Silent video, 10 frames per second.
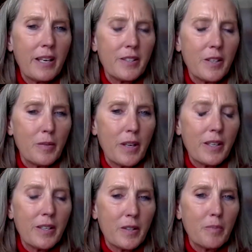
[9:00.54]
that is a
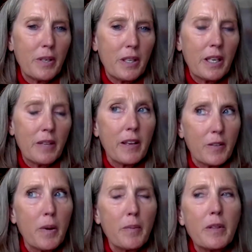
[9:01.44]
that is a big and
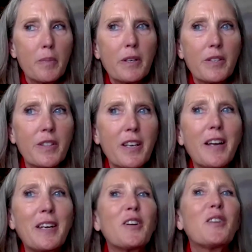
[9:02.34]
that's probably the biggest thing
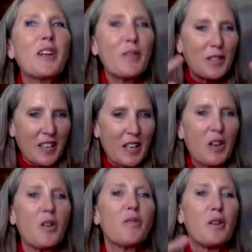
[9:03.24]
i hear that i was saying
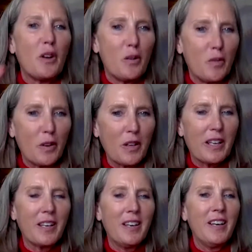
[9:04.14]
over and over
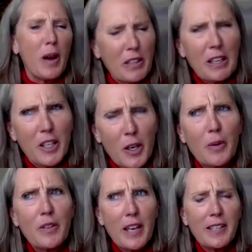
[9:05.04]
like you haven't let
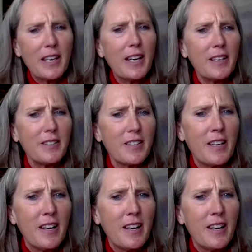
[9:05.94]
go of that yet